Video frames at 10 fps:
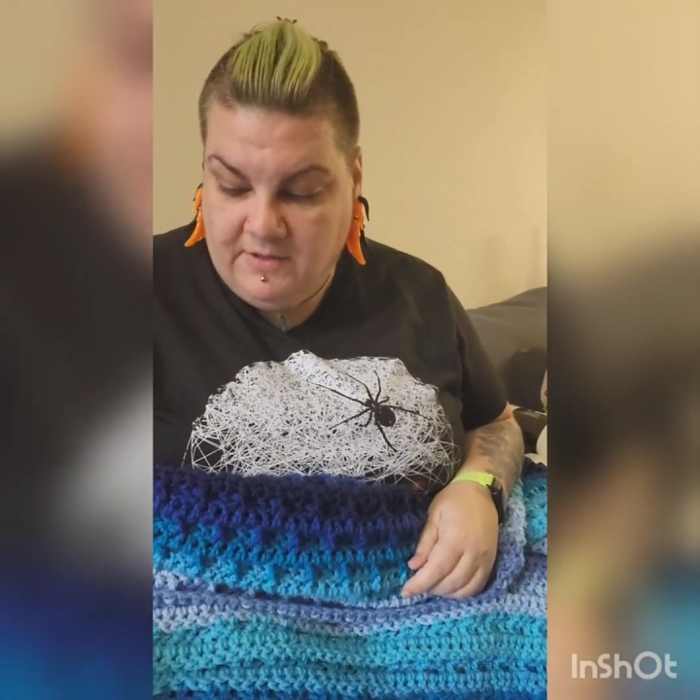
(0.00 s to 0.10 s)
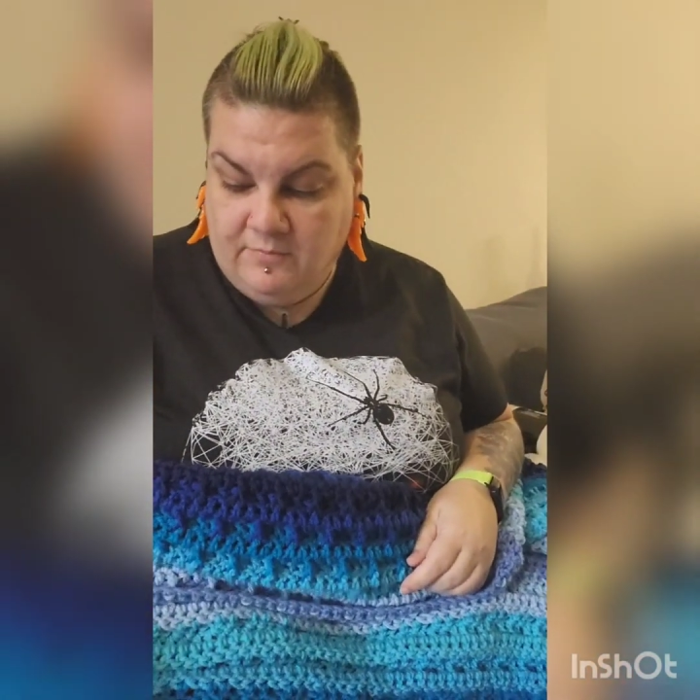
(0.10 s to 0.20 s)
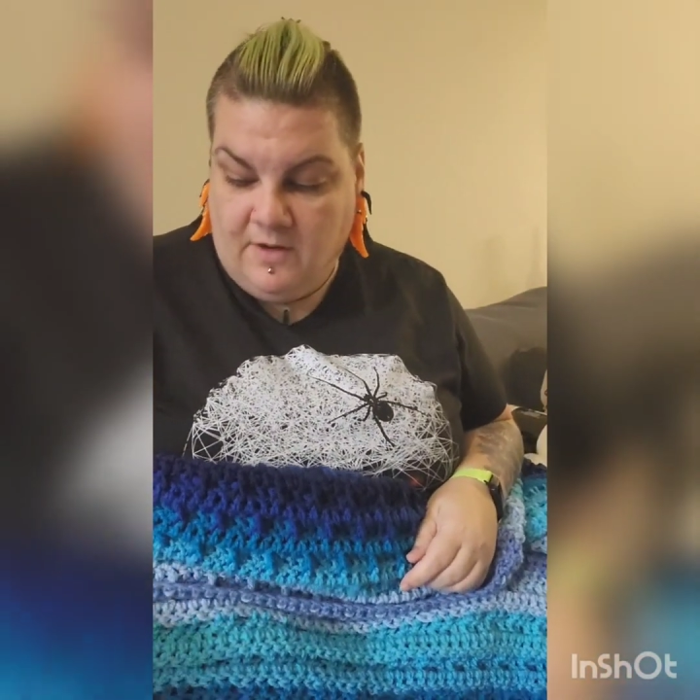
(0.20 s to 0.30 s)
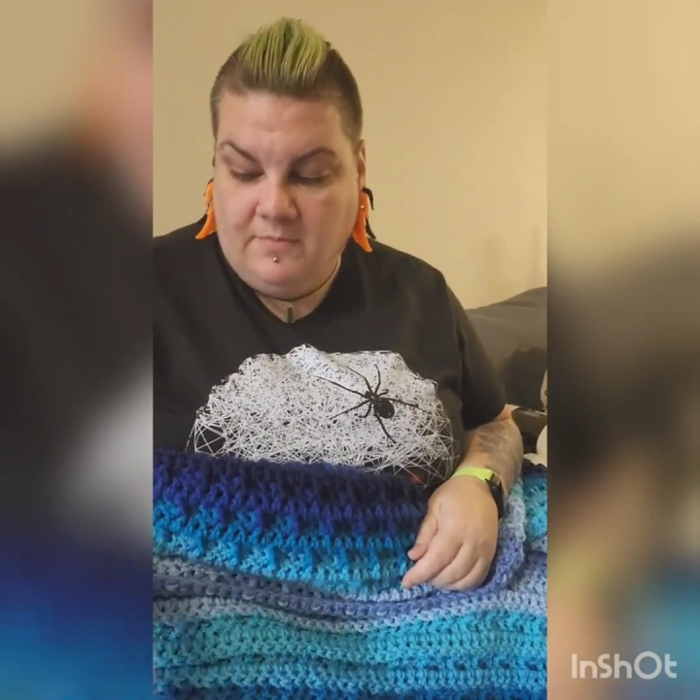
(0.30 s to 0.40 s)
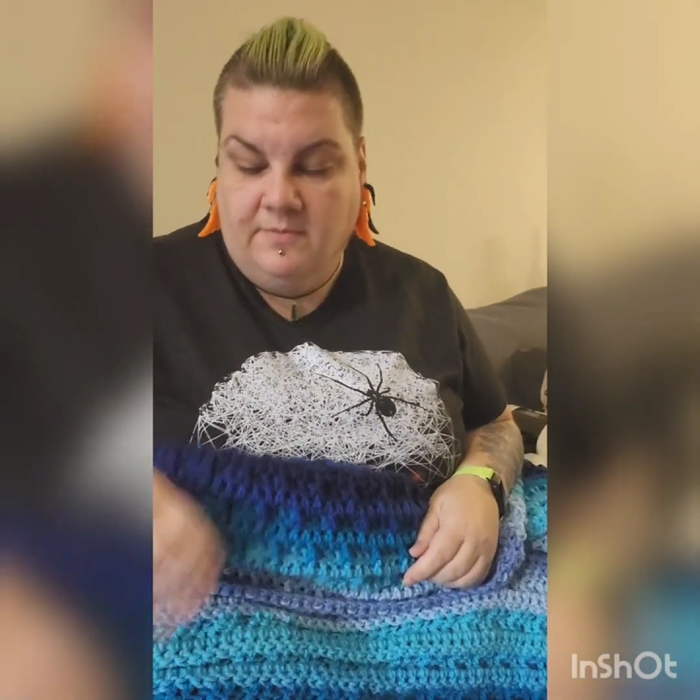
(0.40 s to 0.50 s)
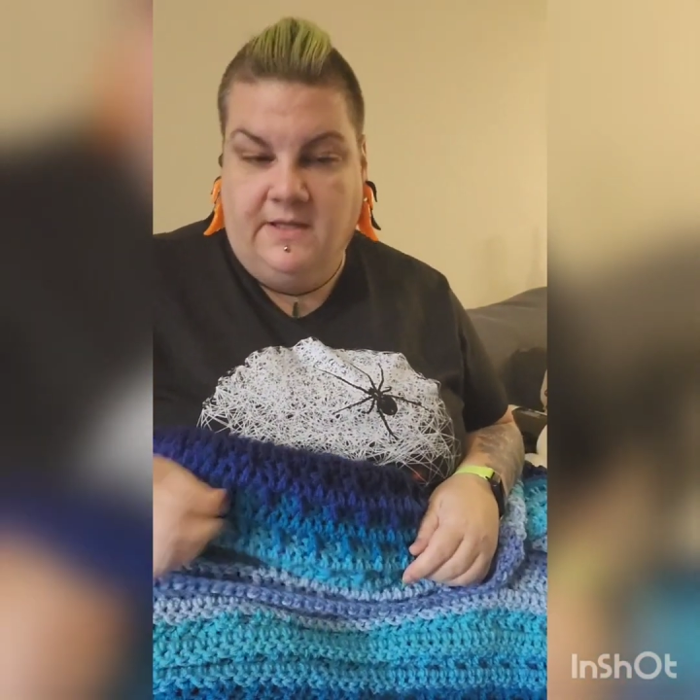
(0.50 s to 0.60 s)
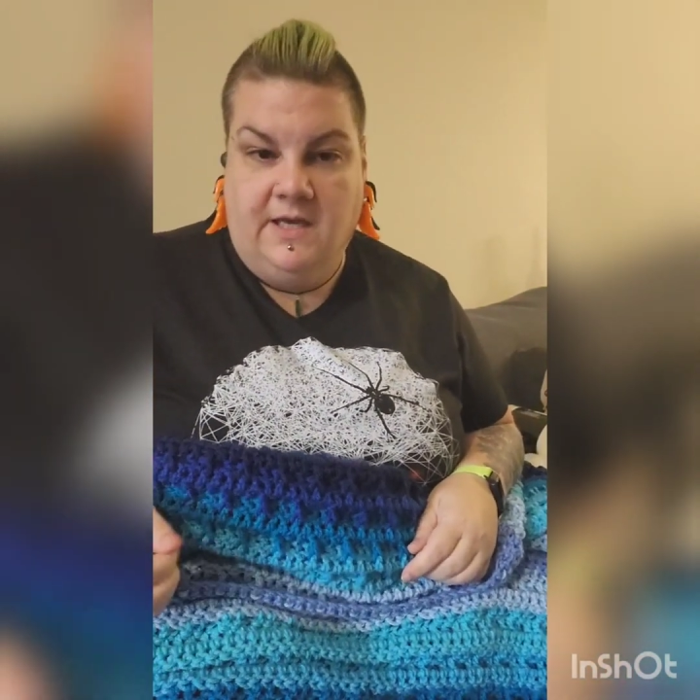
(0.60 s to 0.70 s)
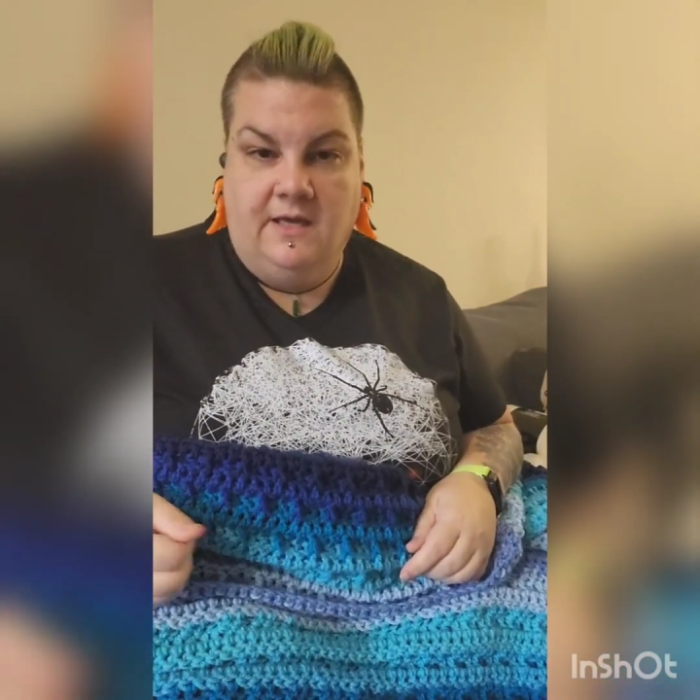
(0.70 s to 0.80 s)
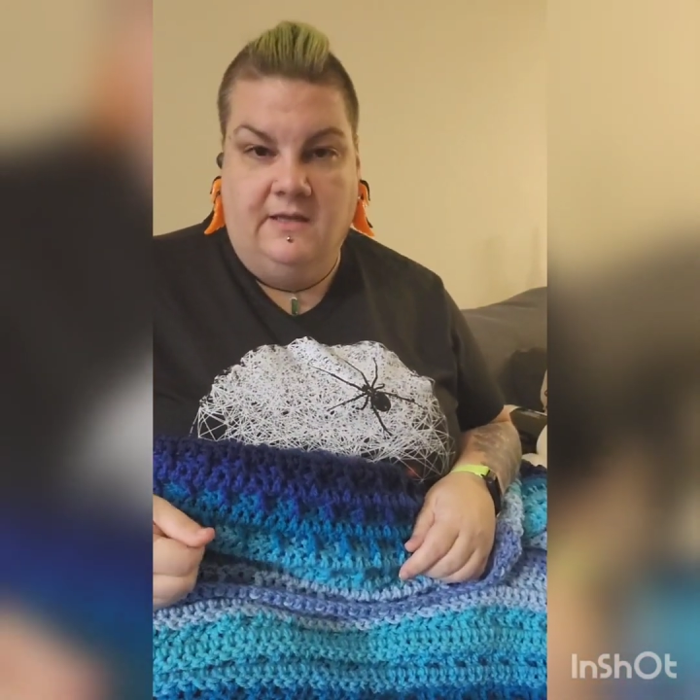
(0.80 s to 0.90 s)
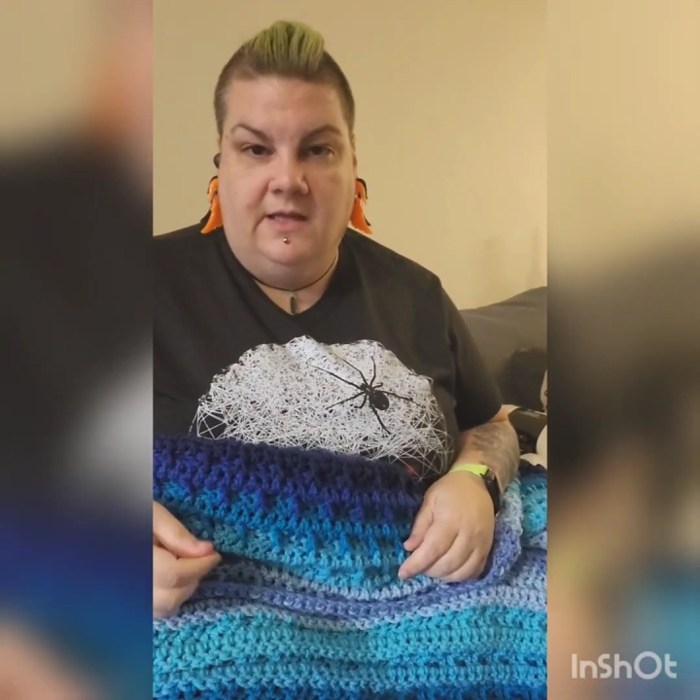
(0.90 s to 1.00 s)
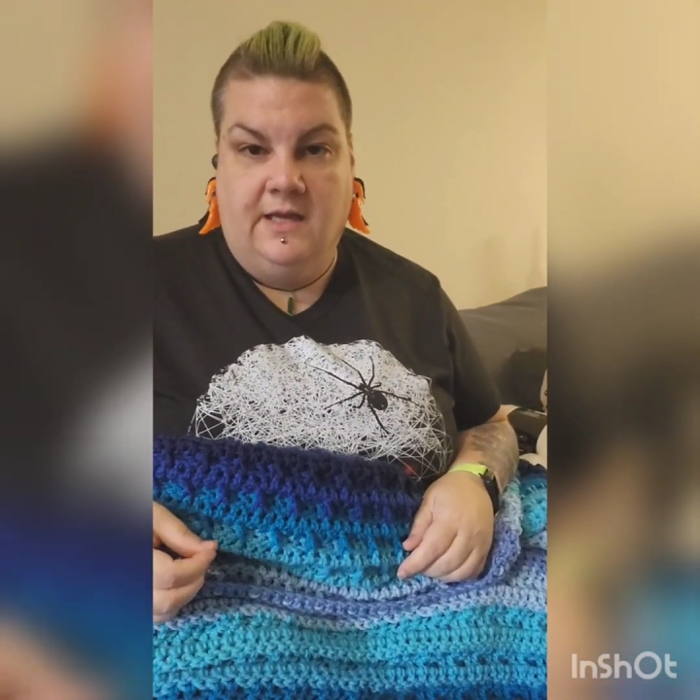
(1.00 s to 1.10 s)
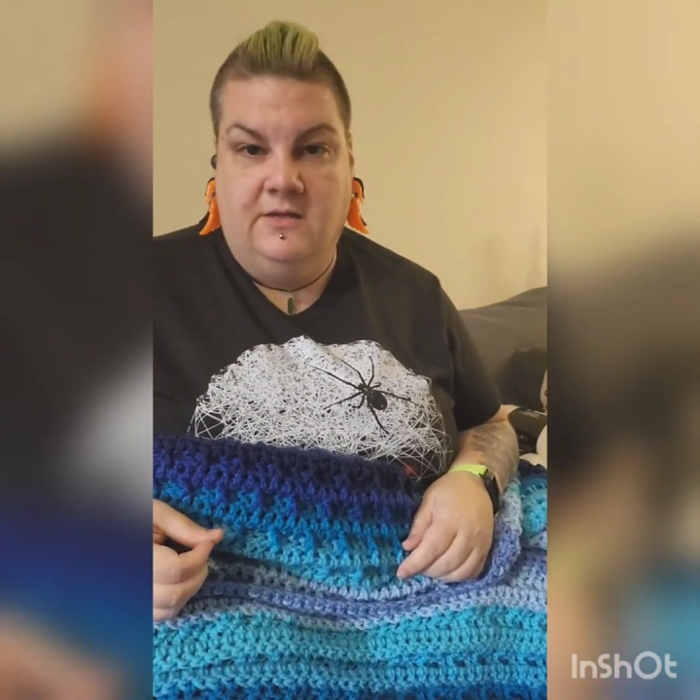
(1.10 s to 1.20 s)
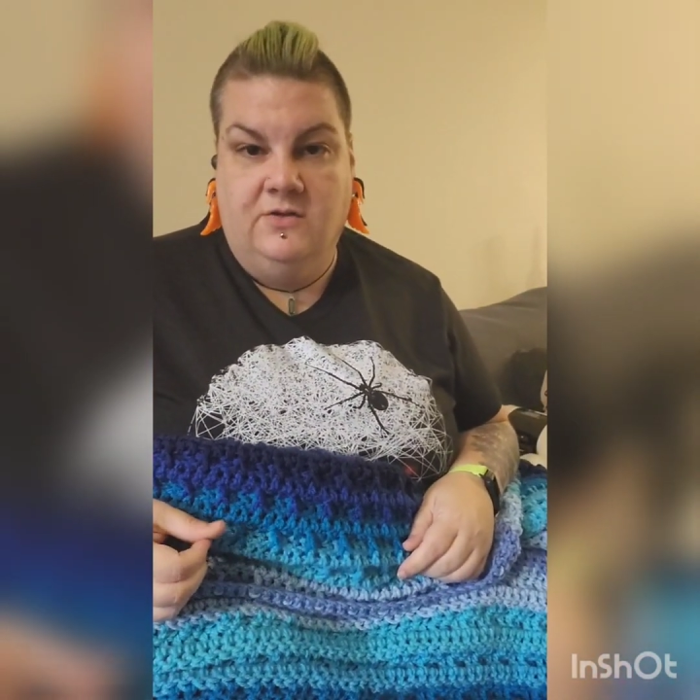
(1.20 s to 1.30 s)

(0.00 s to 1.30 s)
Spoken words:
can probably get like